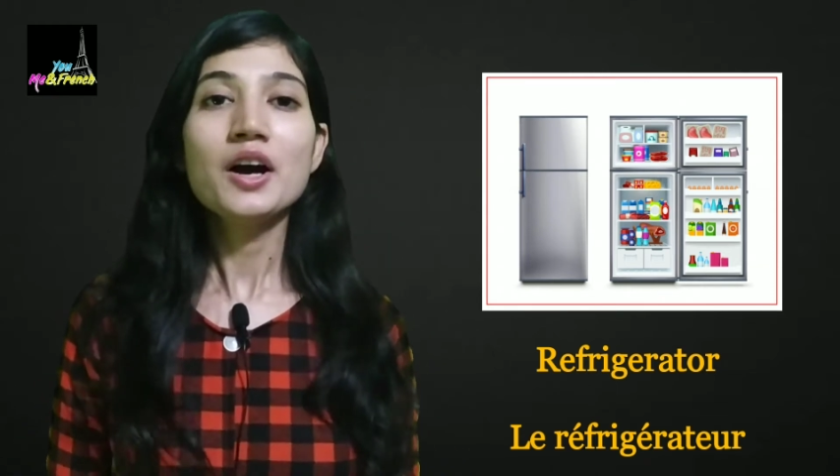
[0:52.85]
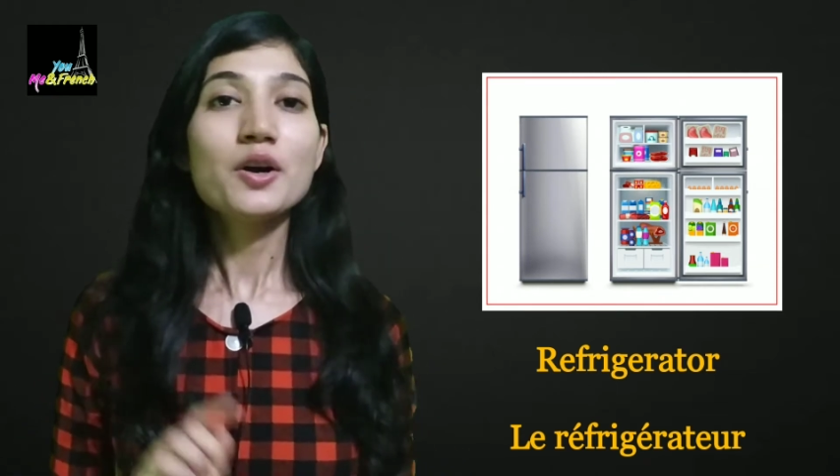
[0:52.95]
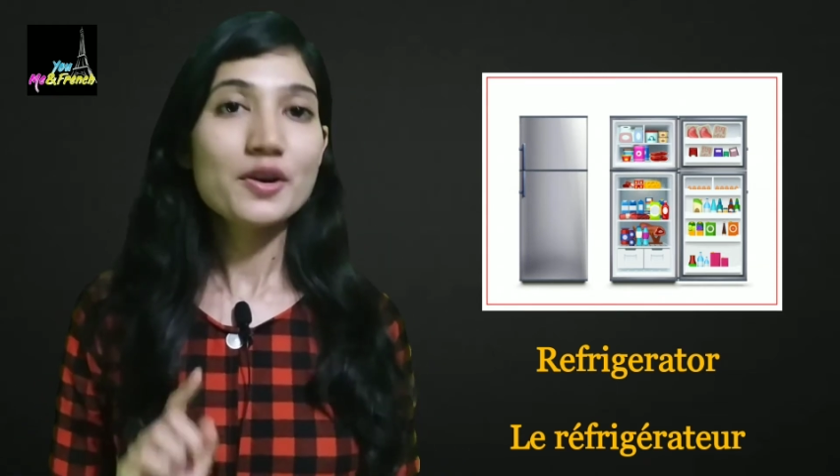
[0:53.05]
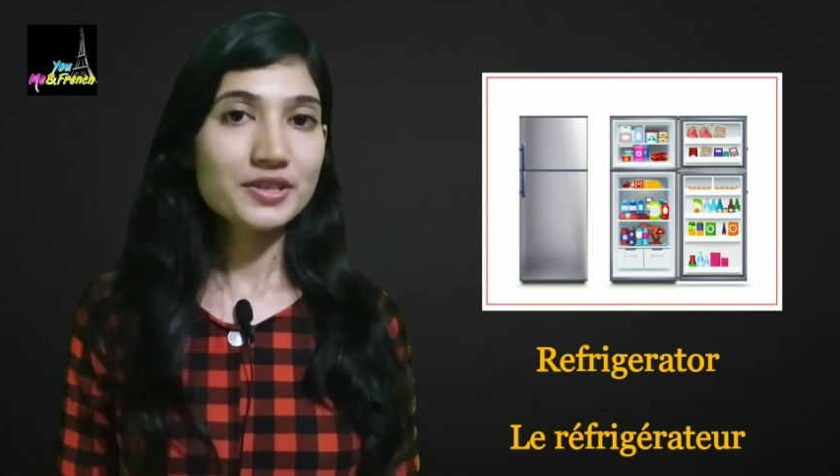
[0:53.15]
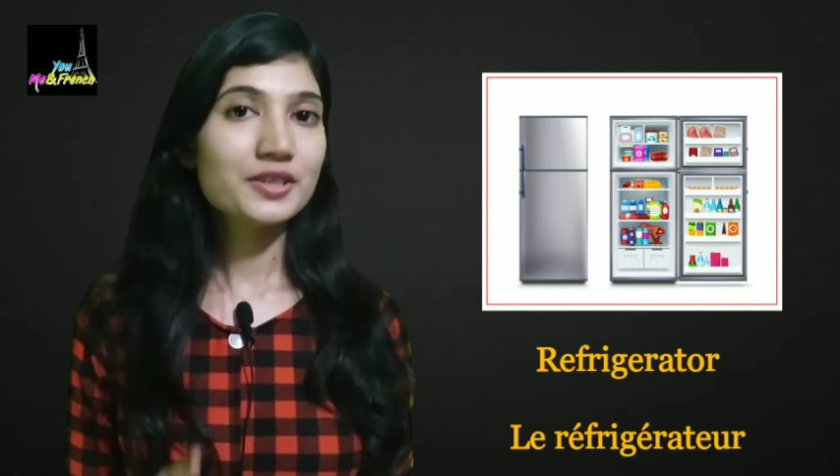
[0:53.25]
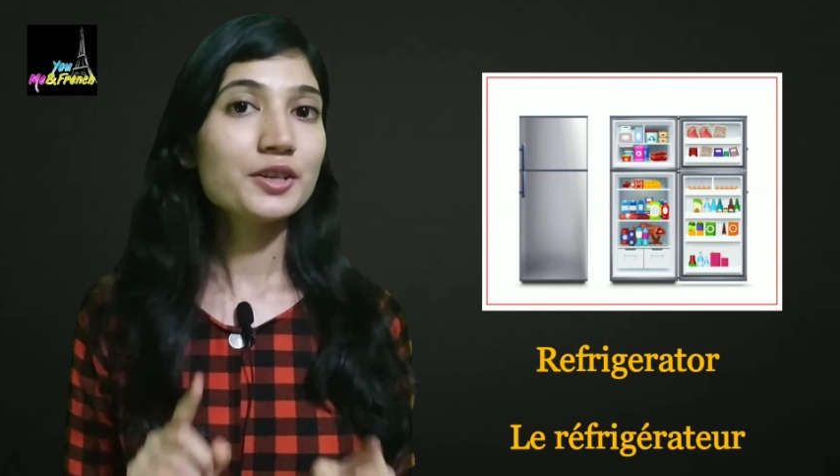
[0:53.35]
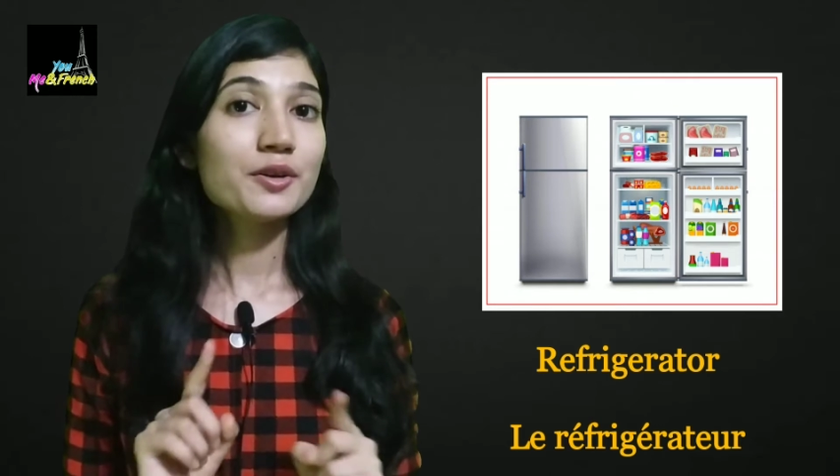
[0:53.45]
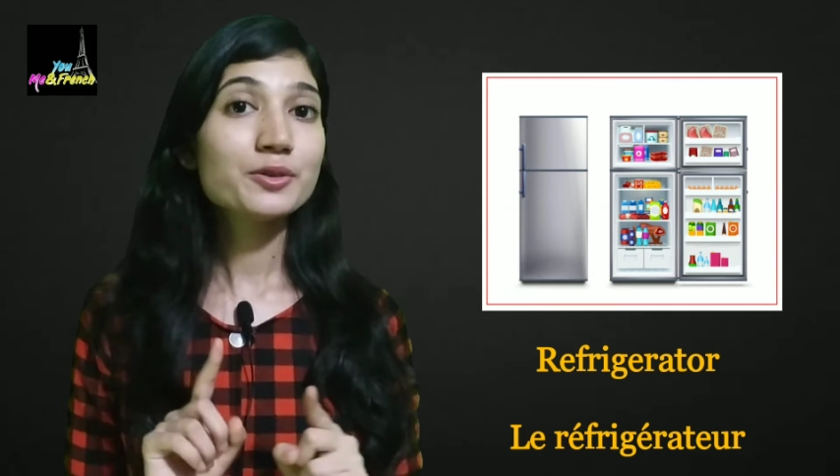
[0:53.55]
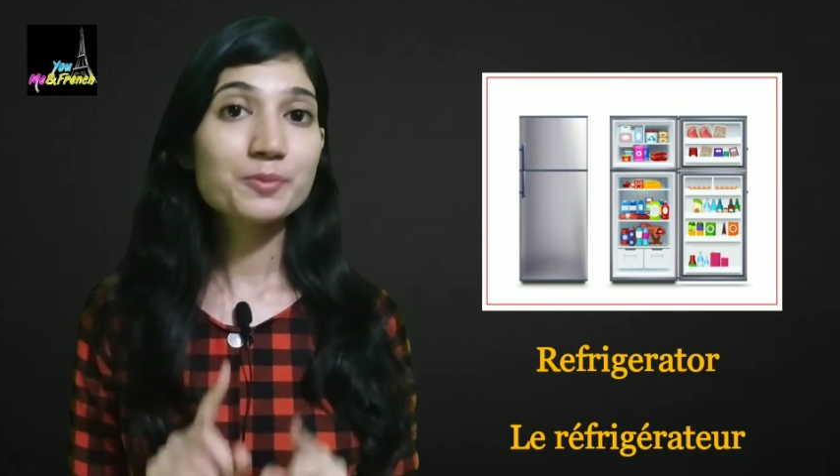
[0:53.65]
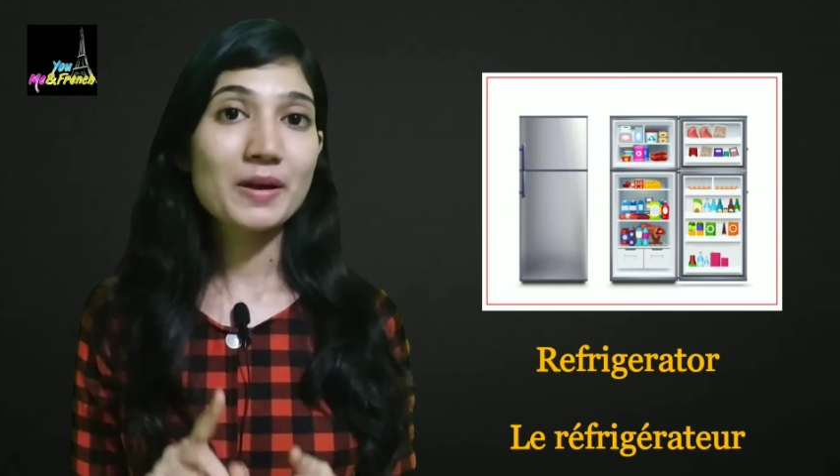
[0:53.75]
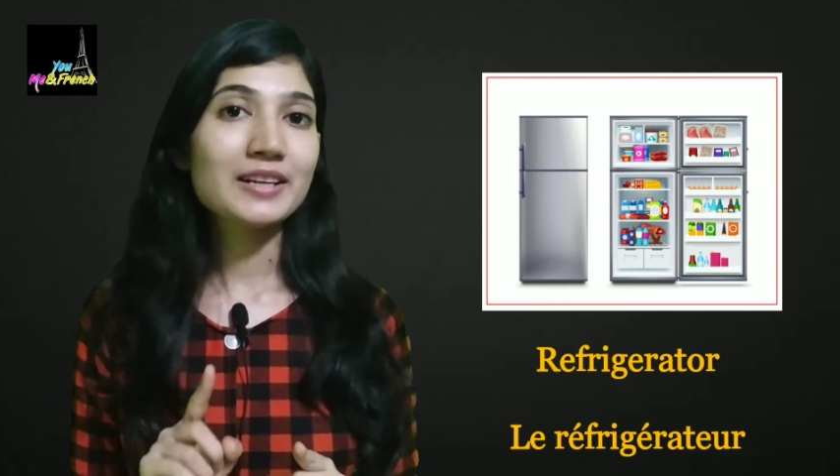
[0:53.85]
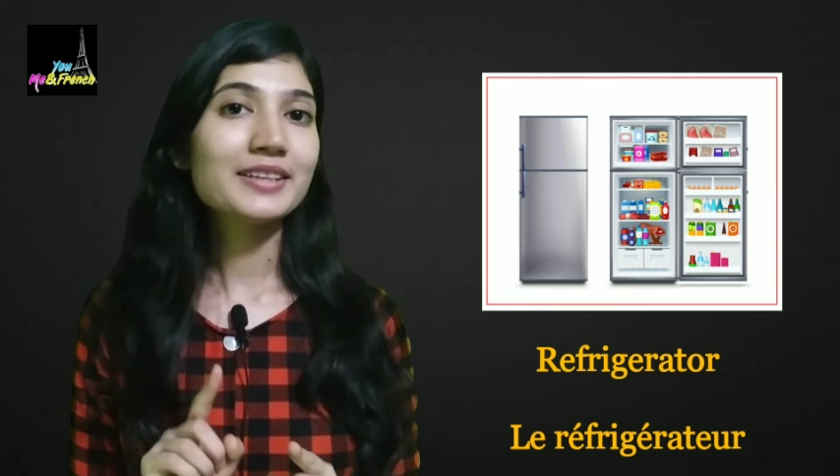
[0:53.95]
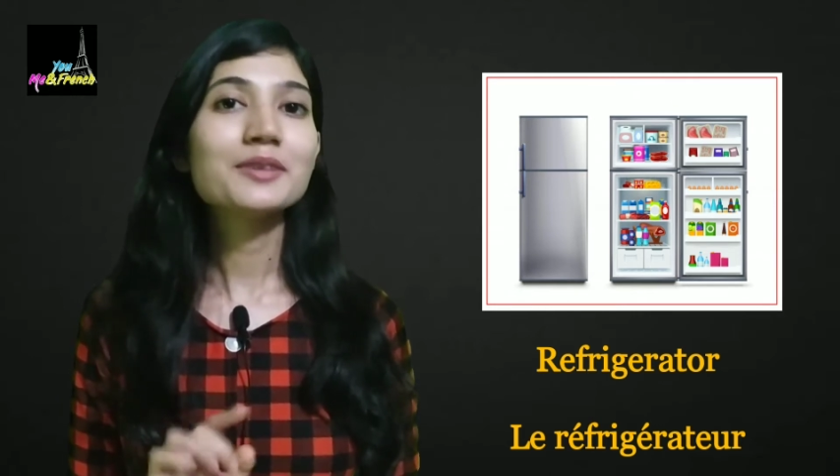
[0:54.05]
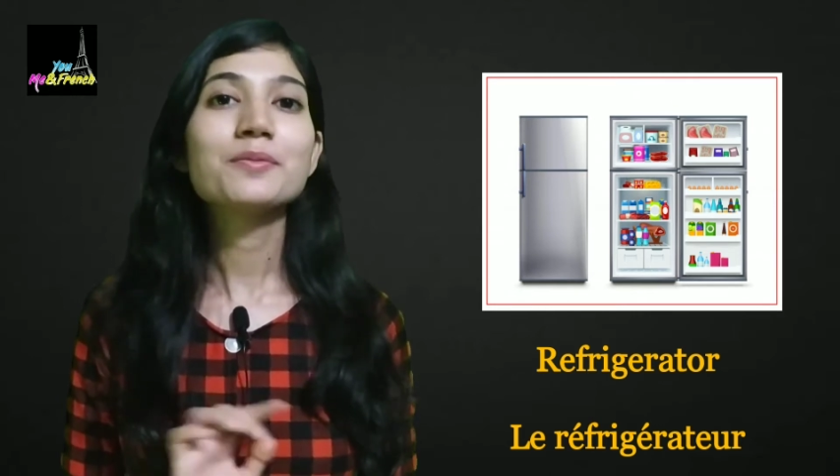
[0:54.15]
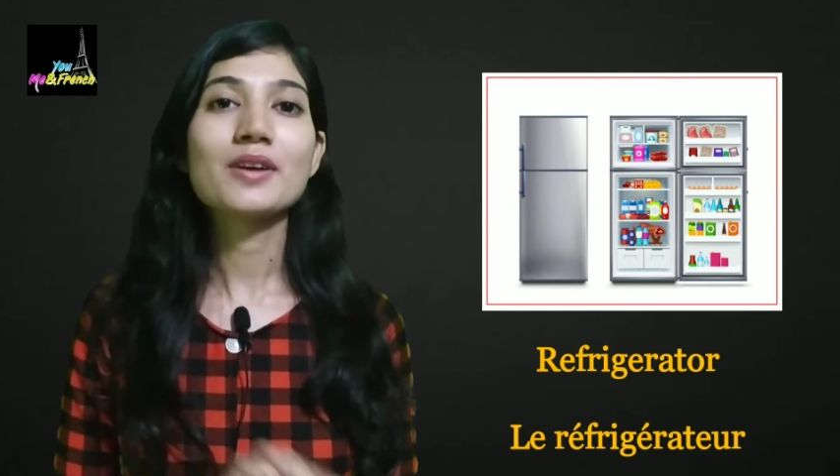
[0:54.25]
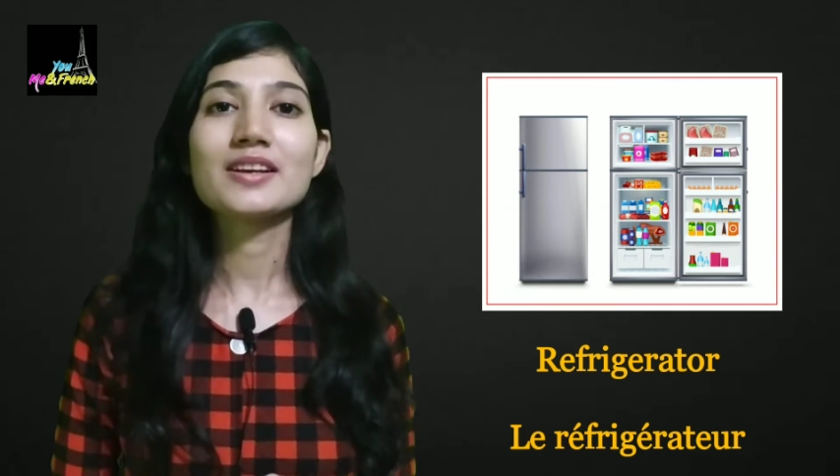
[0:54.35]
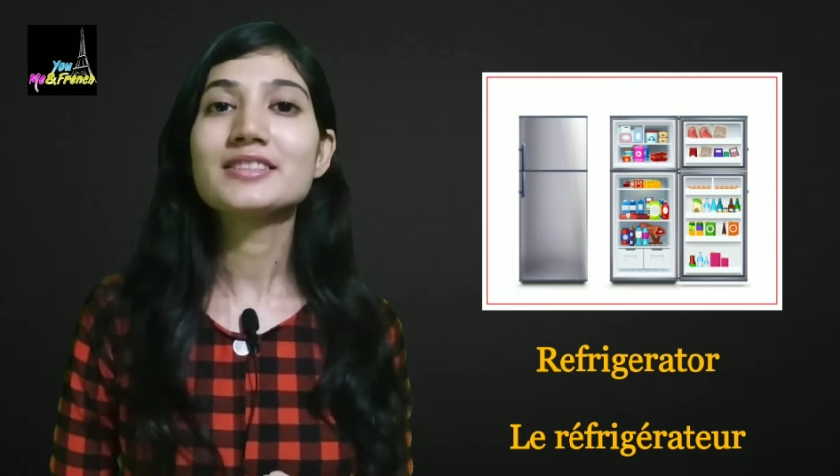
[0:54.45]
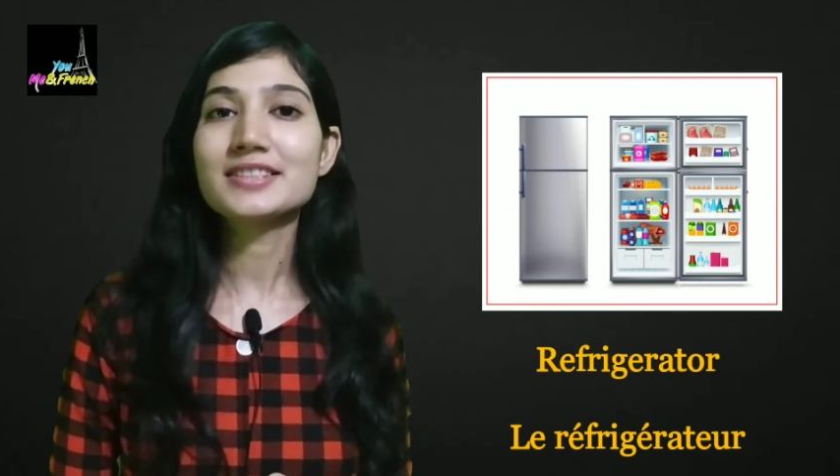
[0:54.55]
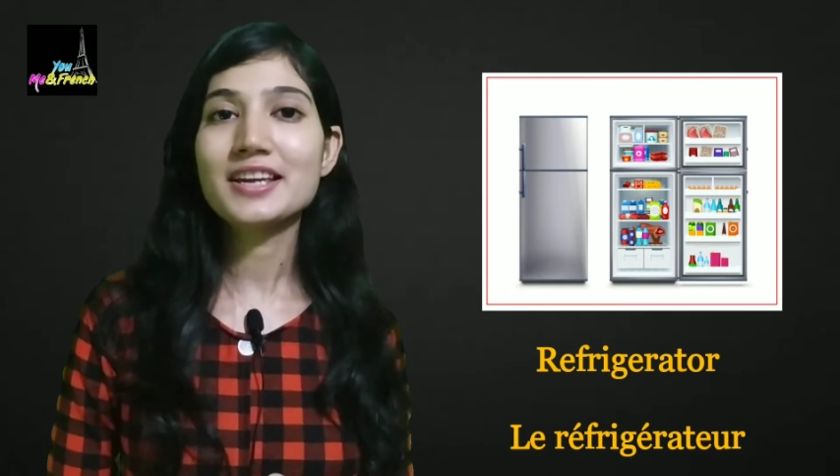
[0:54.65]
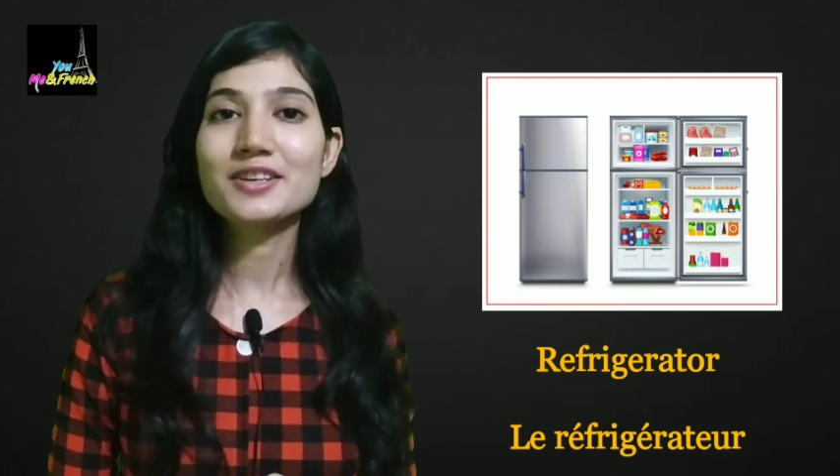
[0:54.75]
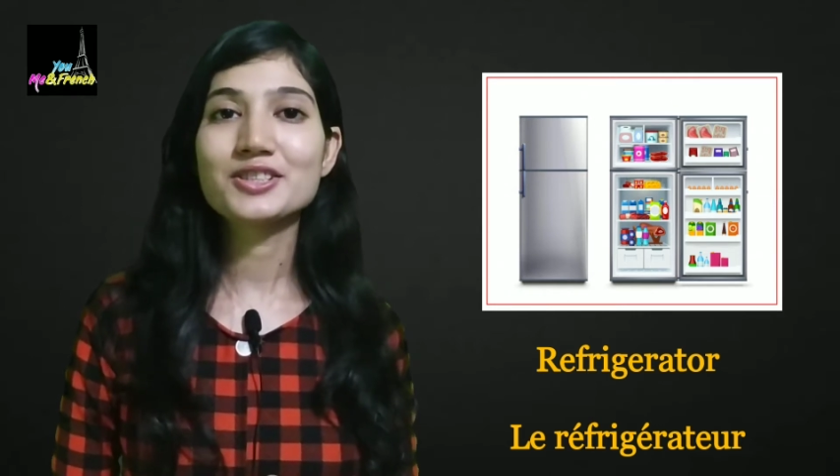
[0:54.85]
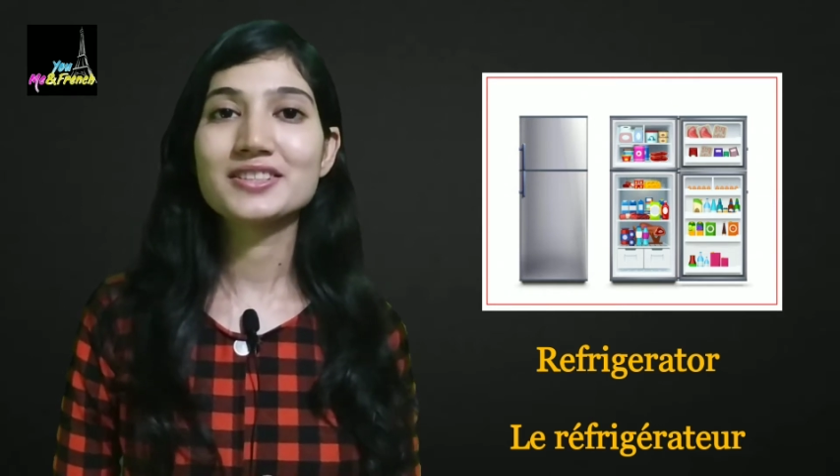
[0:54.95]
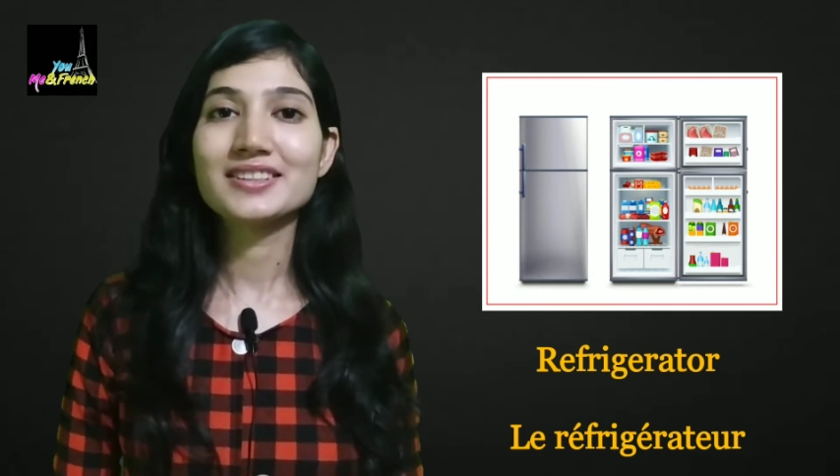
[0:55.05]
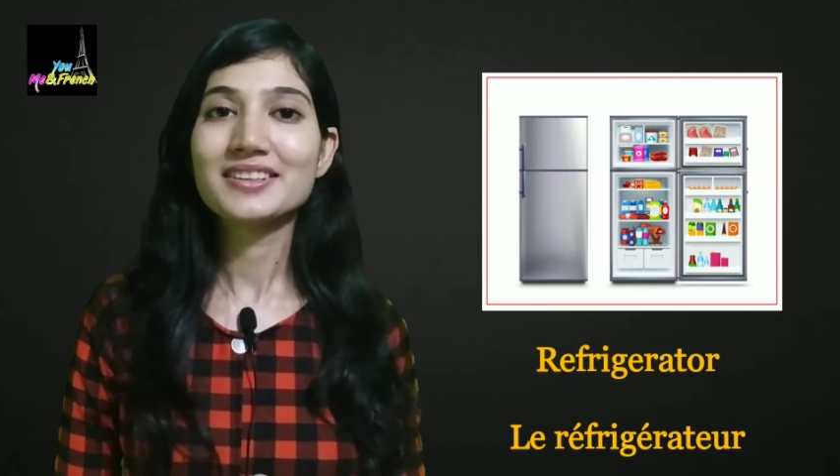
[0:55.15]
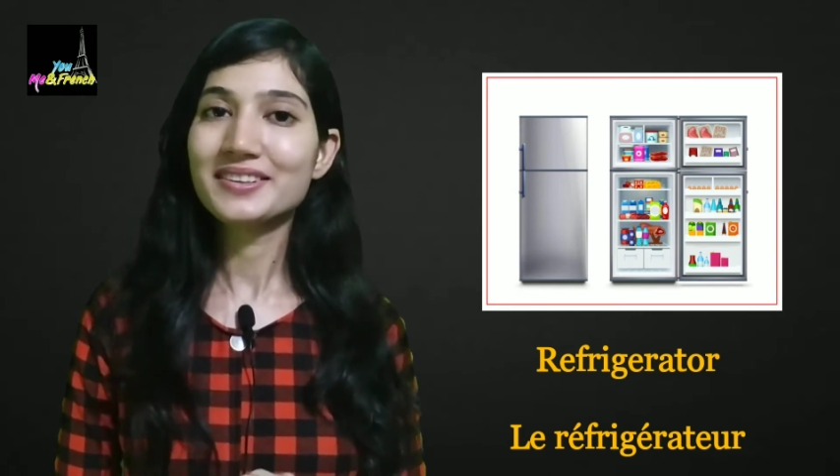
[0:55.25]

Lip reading: Concentrate on spelling and pronunciation.